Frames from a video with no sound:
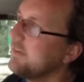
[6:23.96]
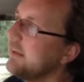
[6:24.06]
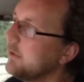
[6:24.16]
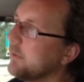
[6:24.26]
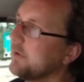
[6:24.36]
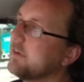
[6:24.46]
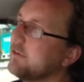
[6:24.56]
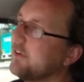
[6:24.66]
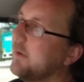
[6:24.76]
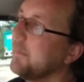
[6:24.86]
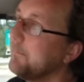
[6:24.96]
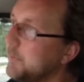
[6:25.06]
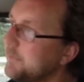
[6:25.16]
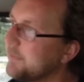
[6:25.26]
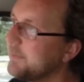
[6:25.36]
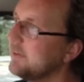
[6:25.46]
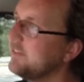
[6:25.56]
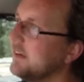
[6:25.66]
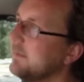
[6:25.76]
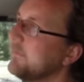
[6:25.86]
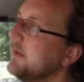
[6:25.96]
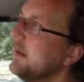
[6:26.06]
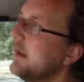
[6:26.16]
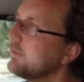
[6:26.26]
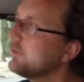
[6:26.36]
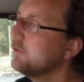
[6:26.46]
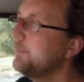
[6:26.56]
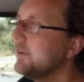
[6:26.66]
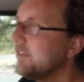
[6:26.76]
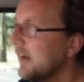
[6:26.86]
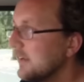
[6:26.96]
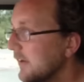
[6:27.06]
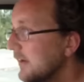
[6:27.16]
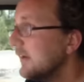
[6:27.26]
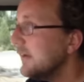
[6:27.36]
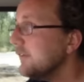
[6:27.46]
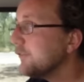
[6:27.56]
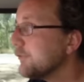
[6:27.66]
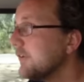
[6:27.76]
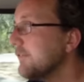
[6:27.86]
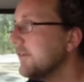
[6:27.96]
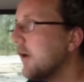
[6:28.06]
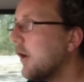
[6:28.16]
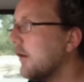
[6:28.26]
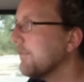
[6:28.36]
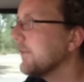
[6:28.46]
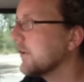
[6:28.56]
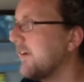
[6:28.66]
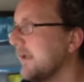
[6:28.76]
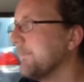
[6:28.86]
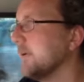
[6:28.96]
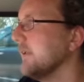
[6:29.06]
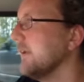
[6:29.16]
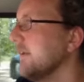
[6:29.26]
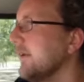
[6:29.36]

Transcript: it in order to control the boost pressure. A supercharger is driven off the crank pulley.